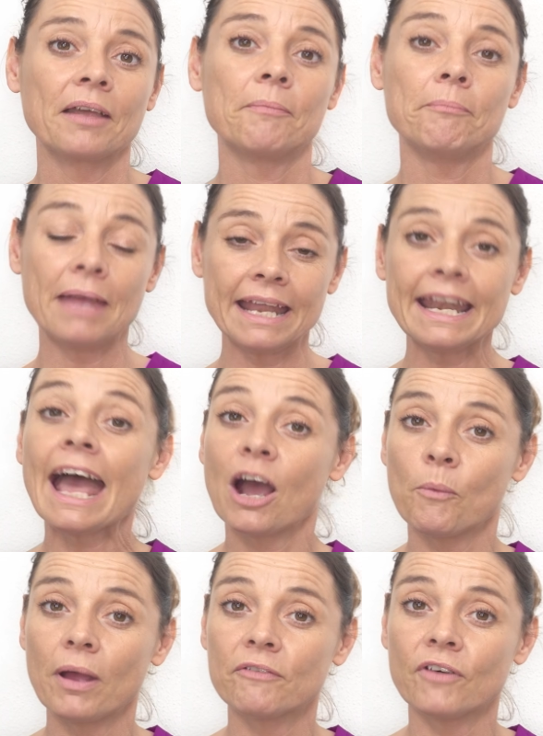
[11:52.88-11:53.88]
Men,
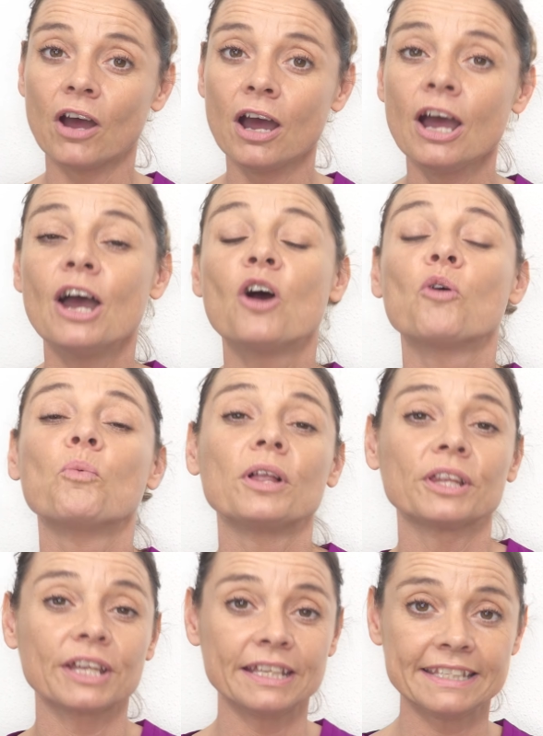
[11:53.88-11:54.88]
however,
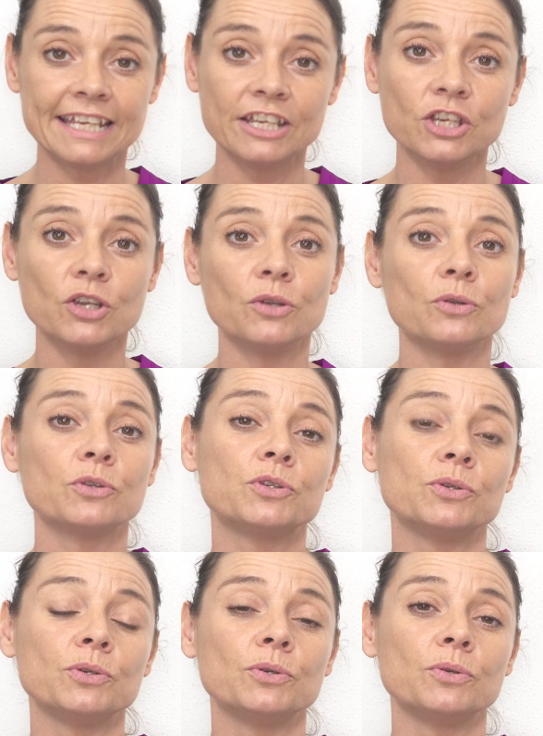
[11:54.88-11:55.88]
will continue
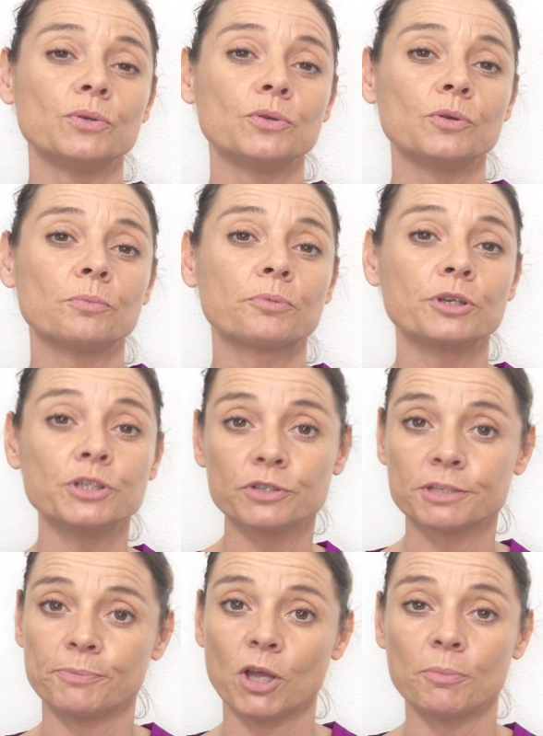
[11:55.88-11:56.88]
to
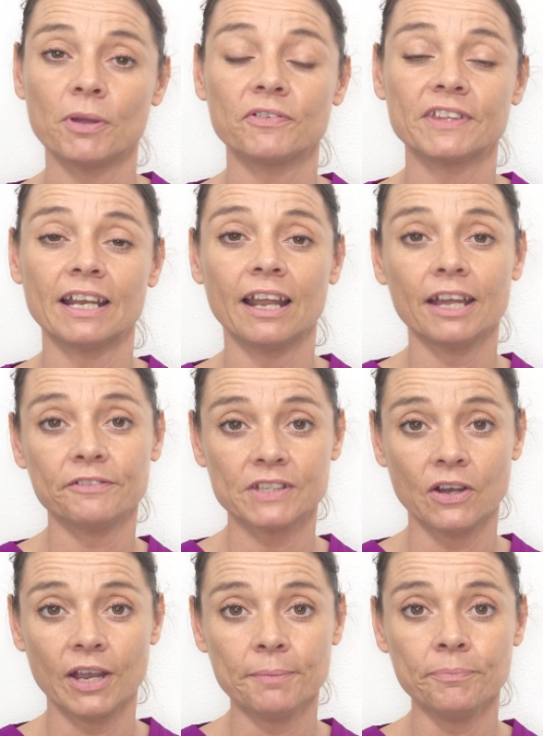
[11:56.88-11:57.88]
produce sperm over their
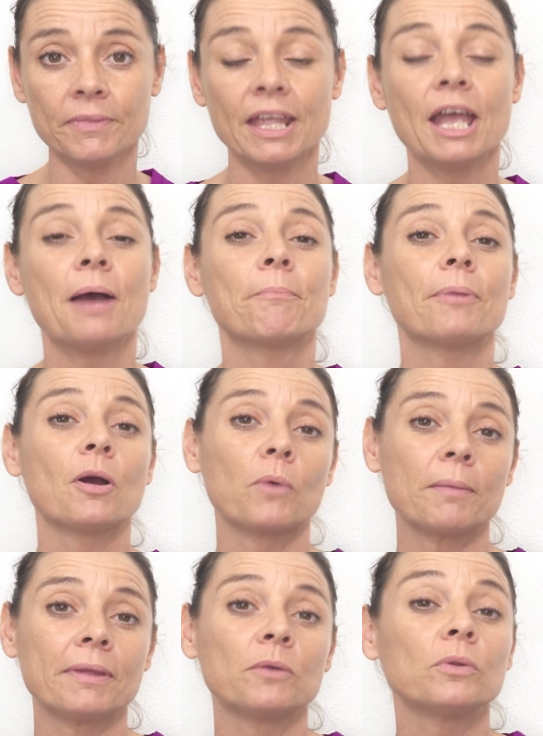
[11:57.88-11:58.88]
lifetime, but
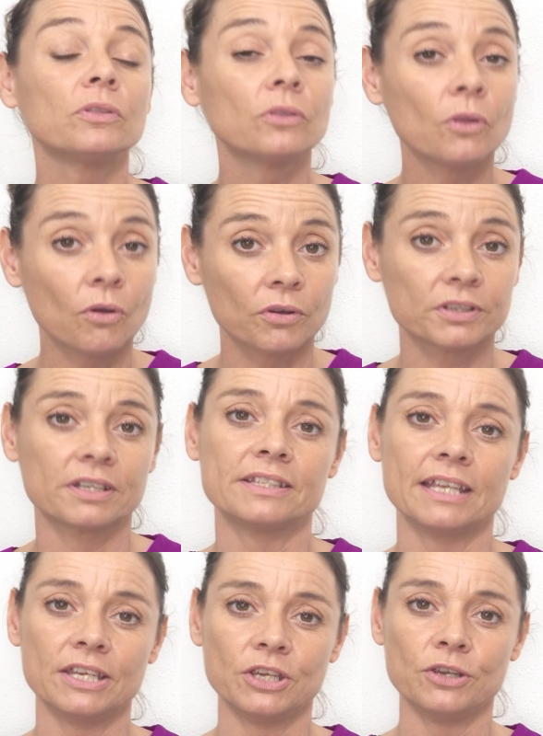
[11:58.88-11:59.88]
women will not
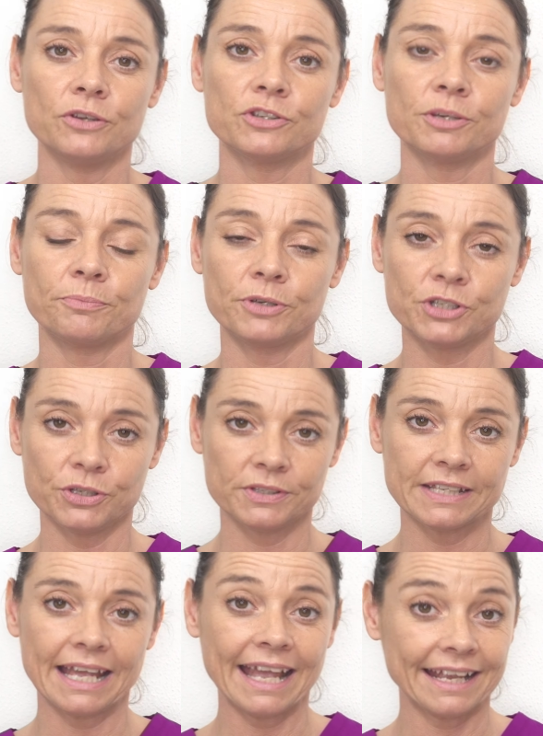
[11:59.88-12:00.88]
continue to
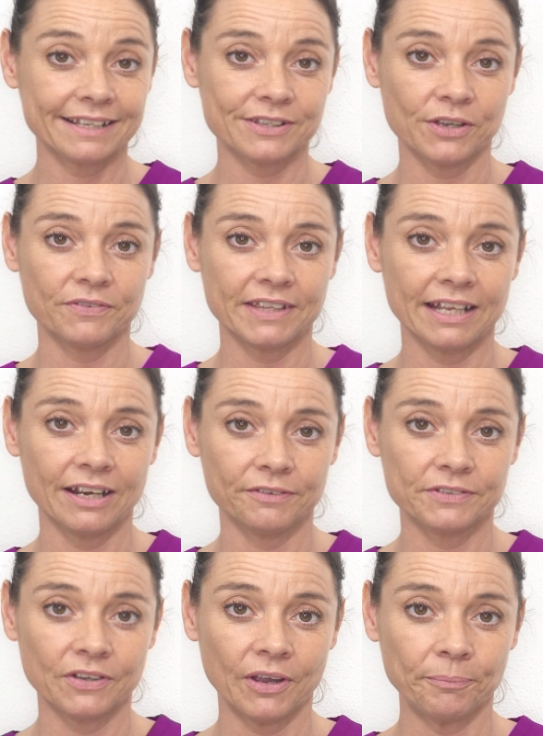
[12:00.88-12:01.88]
produce eggs over their
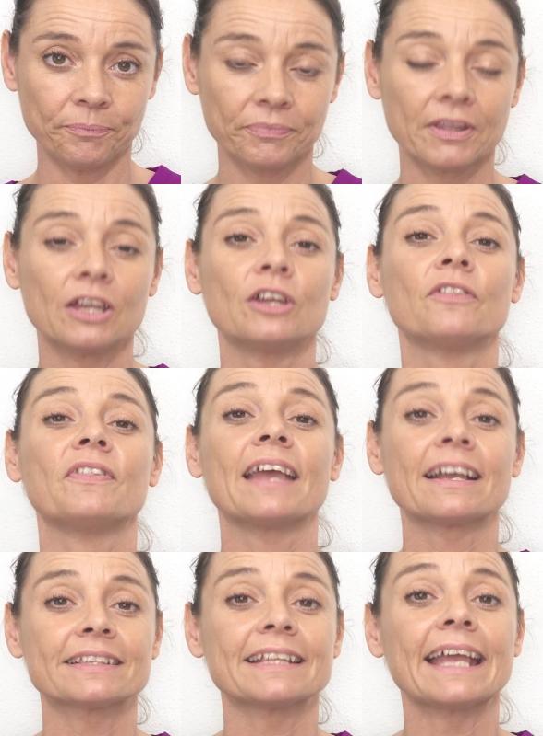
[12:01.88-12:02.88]
lifetime. The
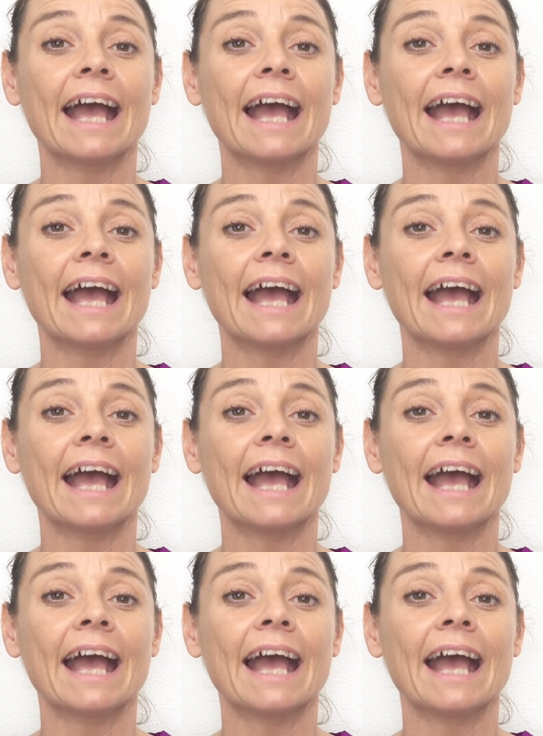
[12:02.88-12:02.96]
eggs they